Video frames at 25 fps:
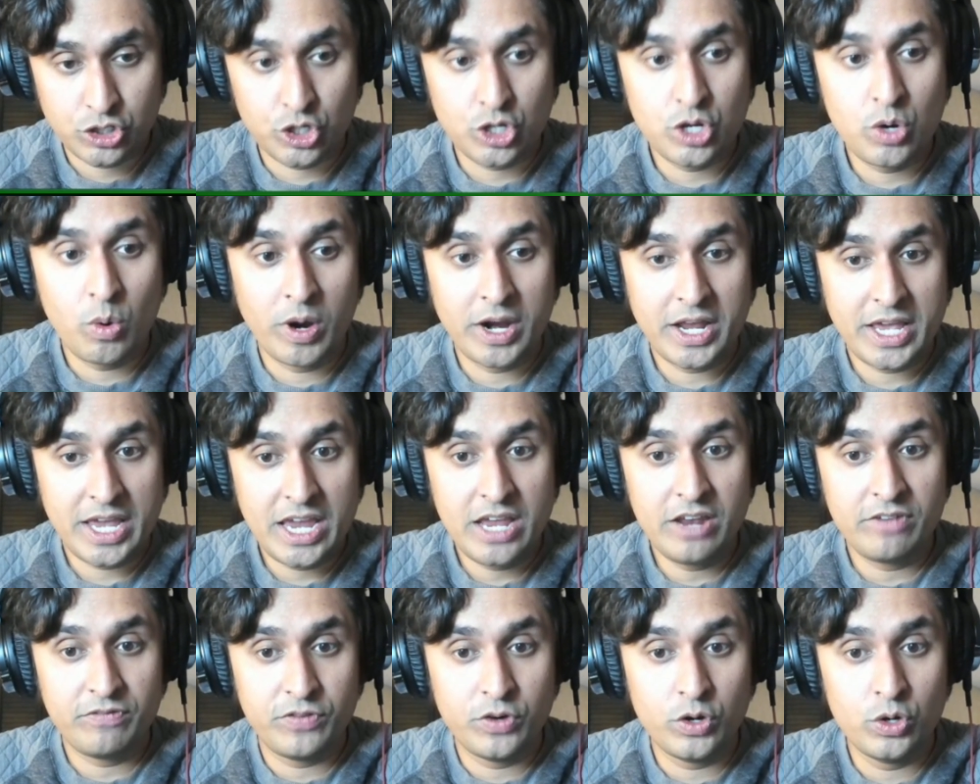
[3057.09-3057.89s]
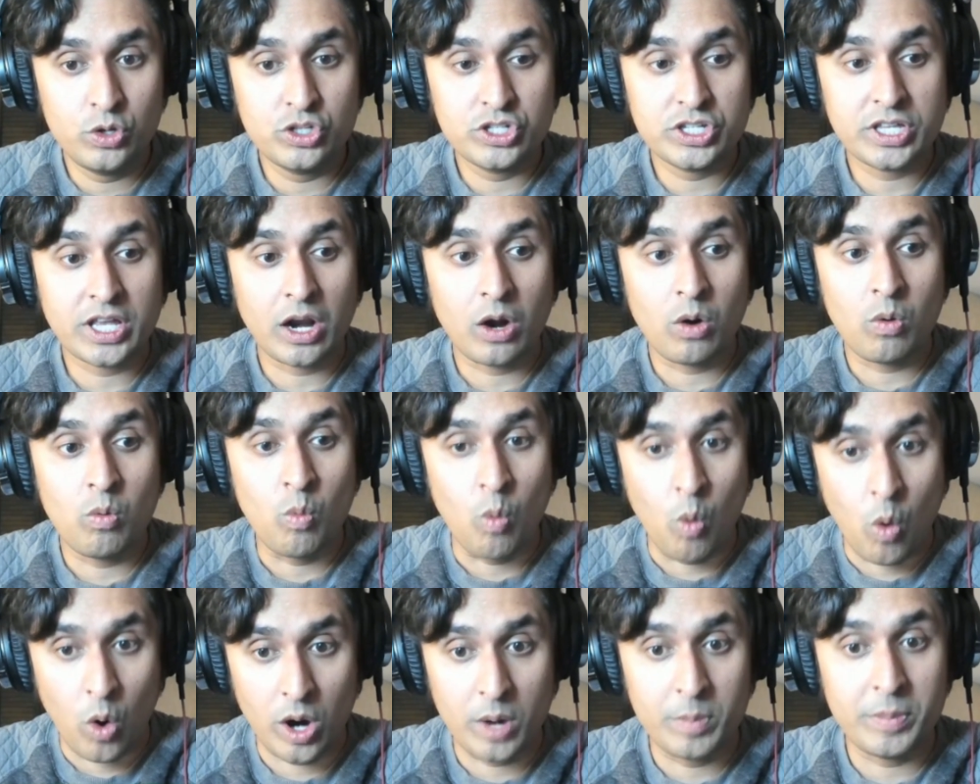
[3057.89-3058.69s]
so you want to eat foods that are
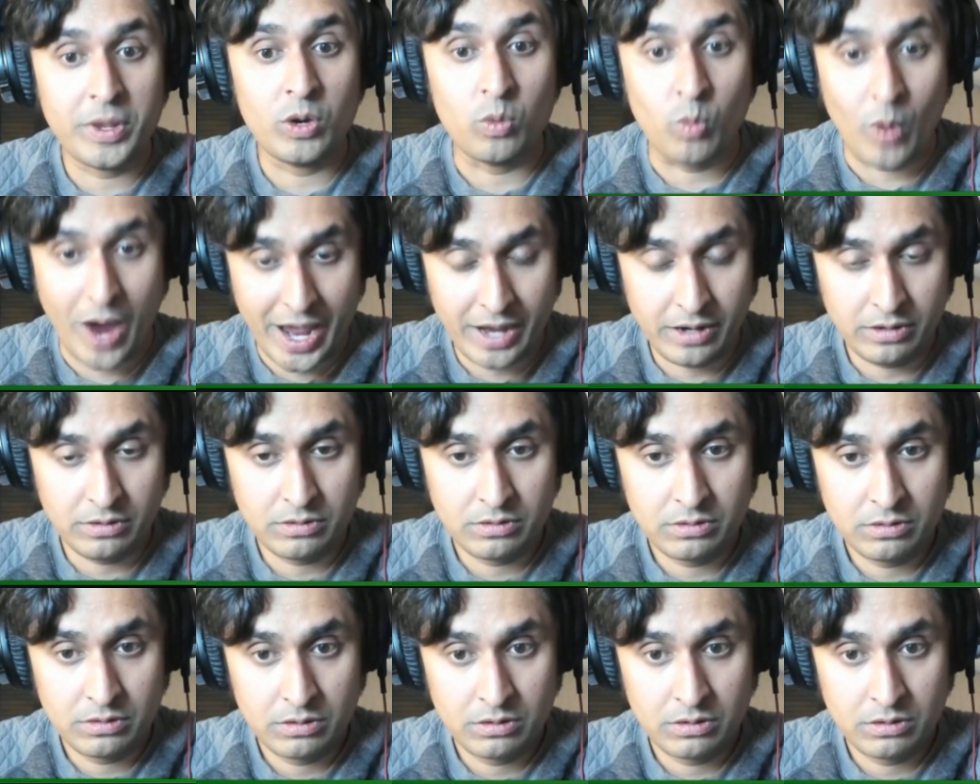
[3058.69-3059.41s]
warm and wet.